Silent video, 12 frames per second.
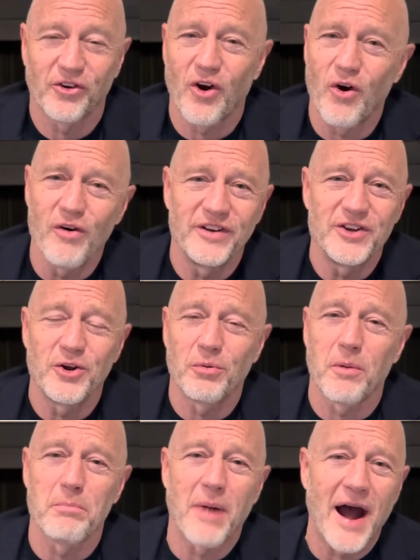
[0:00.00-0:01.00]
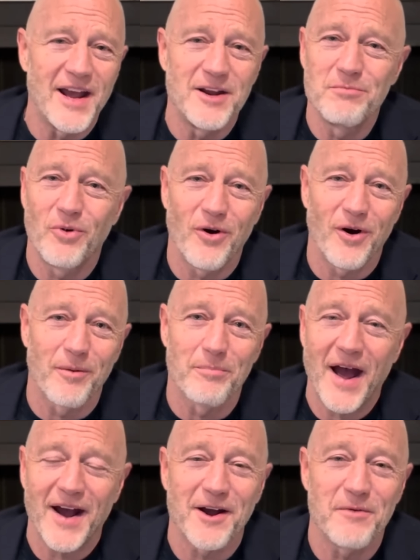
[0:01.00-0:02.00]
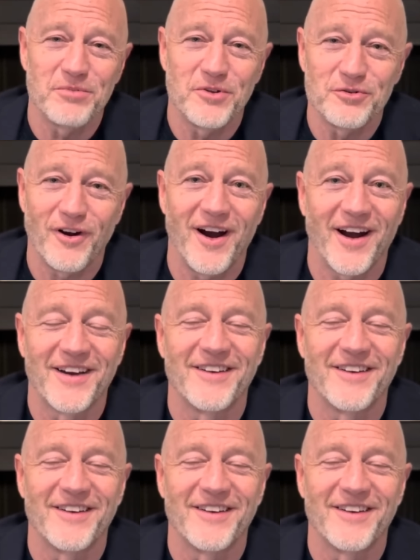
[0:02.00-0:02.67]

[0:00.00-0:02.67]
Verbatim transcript: COVID, you were buying more, back up the truck,